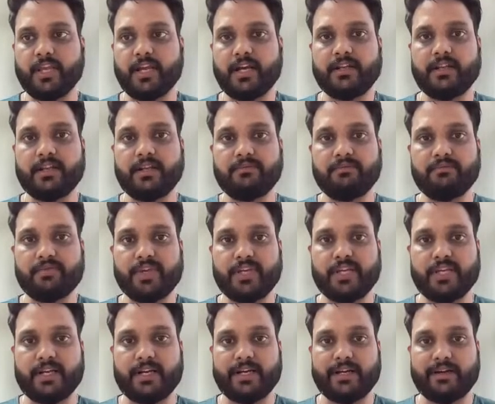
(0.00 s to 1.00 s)
And then we
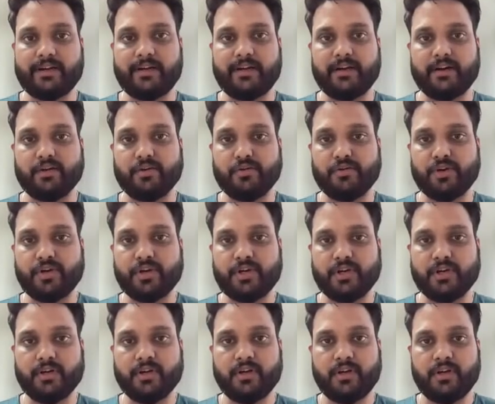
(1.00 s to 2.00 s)
created a
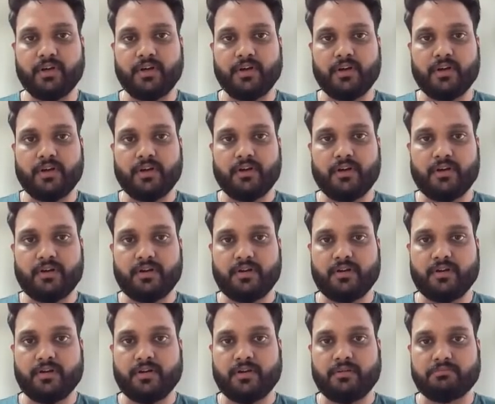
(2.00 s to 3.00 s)
hook.
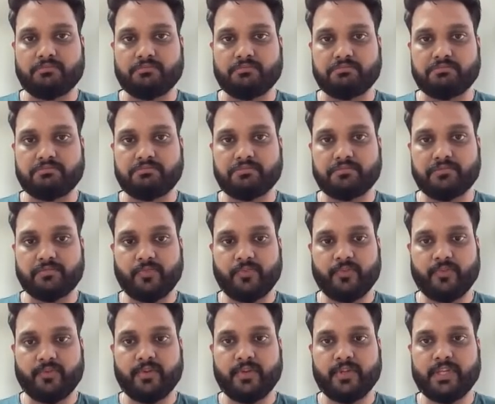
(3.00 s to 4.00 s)

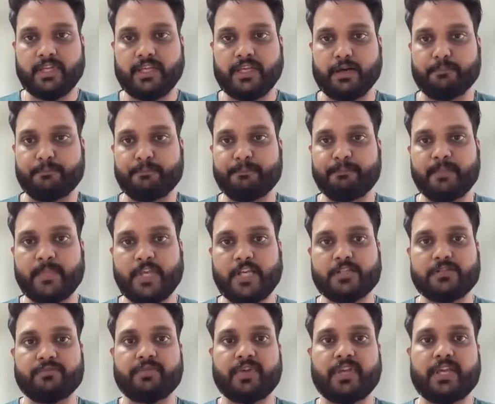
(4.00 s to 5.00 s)
Yeah.
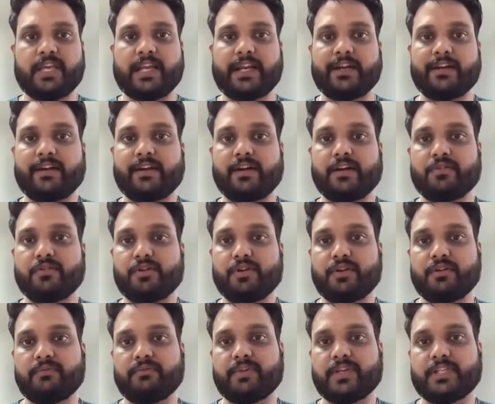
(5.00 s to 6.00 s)
So we created a
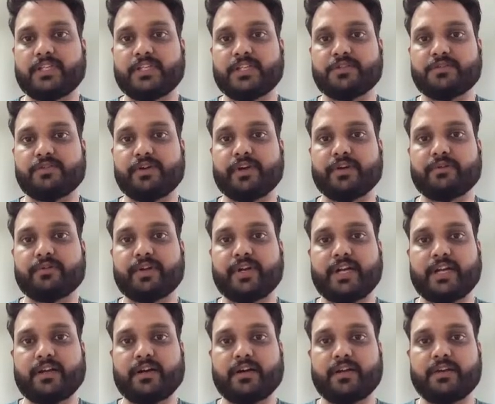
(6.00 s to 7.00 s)
hook which is going to
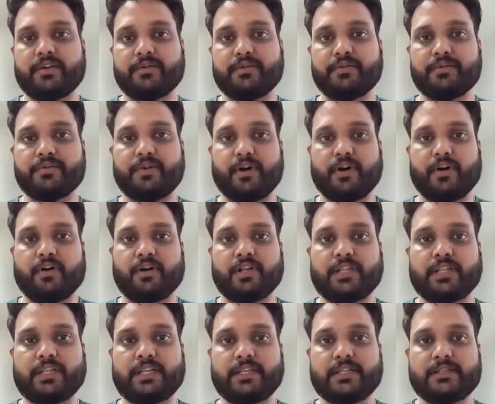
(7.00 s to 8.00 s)
return you
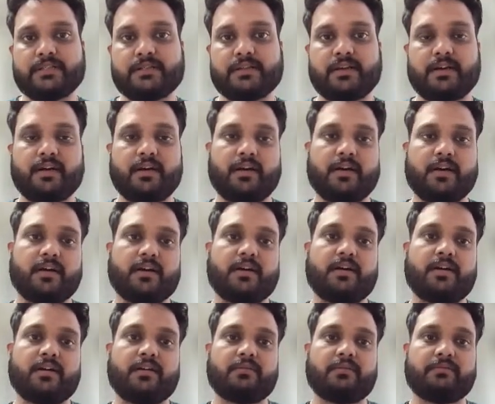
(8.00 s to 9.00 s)
all these
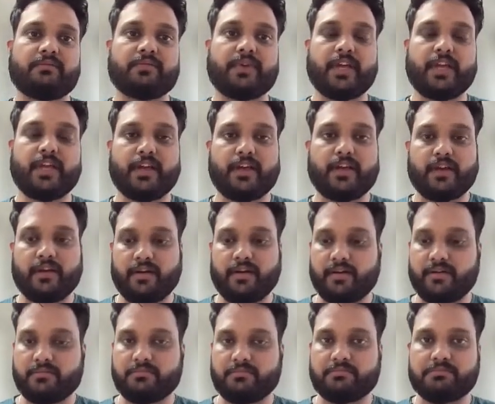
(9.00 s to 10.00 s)
uh,
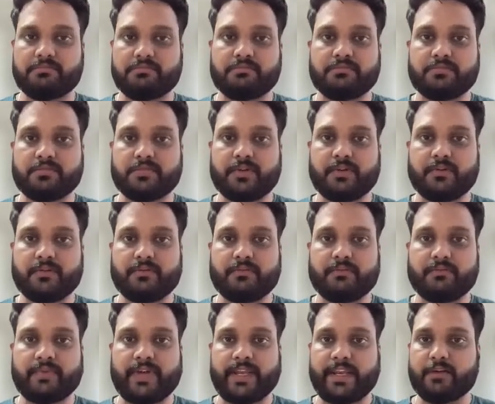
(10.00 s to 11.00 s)

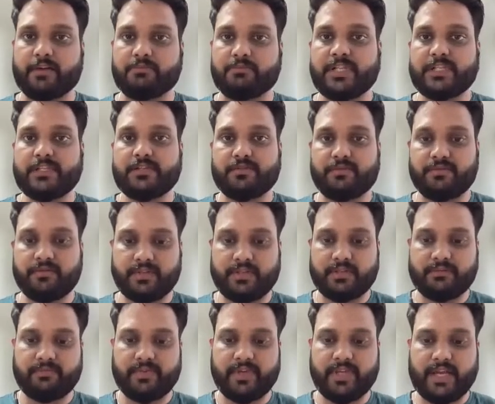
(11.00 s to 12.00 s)
variables. So
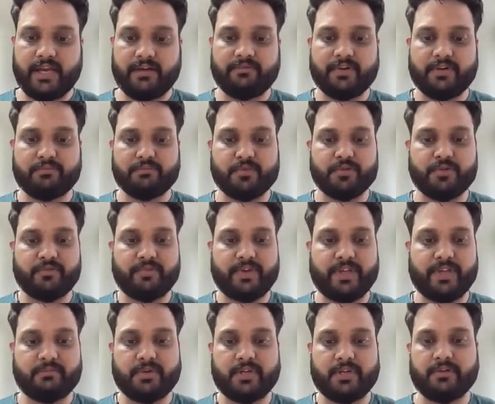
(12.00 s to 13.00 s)
we have one more
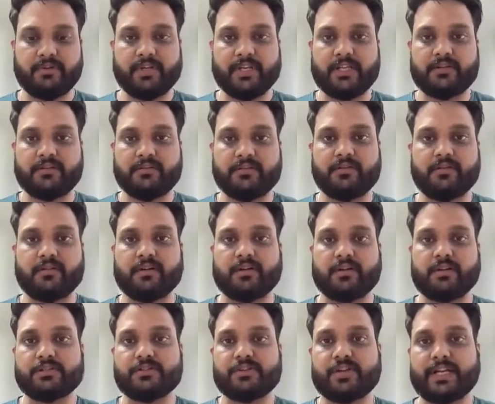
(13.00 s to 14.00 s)
variable. You can
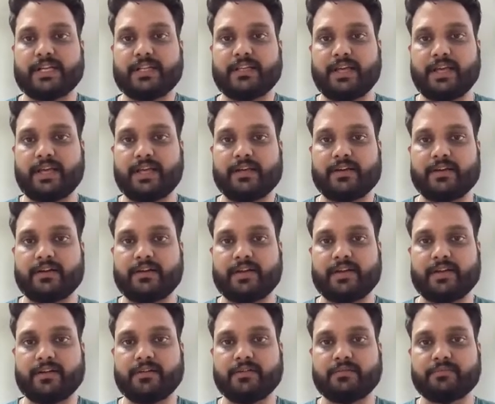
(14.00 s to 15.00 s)
also get the error
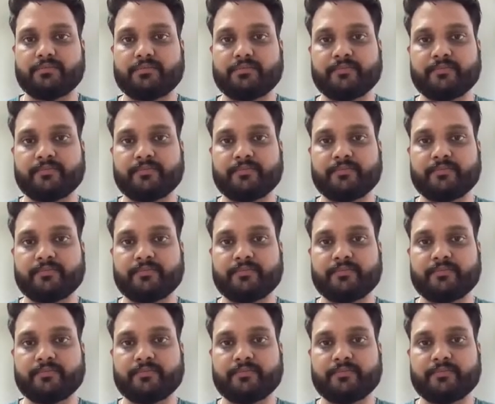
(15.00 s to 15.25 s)
here.